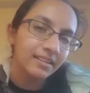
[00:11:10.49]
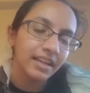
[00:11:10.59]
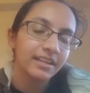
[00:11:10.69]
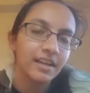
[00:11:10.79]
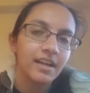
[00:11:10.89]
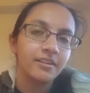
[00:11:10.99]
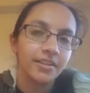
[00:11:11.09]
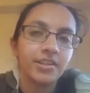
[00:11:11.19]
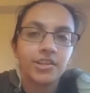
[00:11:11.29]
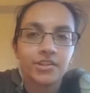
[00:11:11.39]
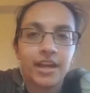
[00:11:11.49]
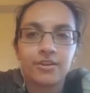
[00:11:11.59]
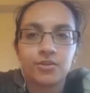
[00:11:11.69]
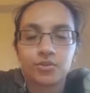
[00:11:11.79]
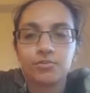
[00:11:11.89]
Like, clearly they're
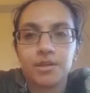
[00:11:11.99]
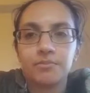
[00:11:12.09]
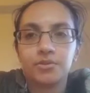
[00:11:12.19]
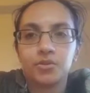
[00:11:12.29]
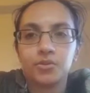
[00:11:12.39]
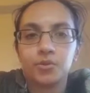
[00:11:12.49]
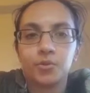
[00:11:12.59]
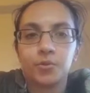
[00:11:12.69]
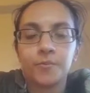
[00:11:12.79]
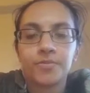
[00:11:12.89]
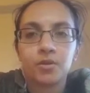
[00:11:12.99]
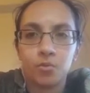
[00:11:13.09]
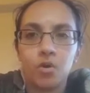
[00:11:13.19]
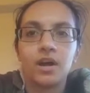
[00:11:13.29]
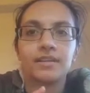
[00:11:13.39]
catering towards people who
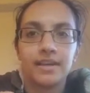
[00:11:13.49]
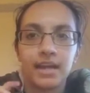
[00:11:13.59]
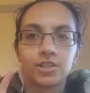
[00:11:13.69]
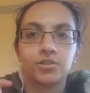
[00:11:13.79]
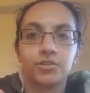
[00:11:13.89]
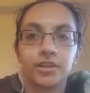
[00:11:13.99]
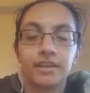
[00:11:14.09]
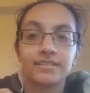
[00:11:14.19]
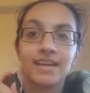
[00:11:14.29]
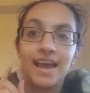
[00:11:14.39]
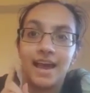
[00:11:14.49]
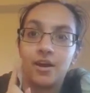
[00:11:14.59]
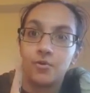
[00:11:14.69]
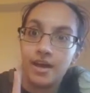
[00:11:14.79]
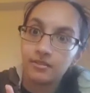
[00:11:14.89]
want natural ingredients.
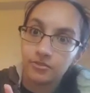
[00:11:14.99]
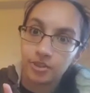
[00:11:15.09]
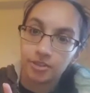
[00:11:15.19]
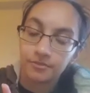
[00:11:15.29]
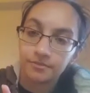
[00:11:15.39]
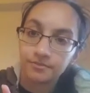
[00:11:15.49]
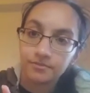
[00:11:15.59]
However,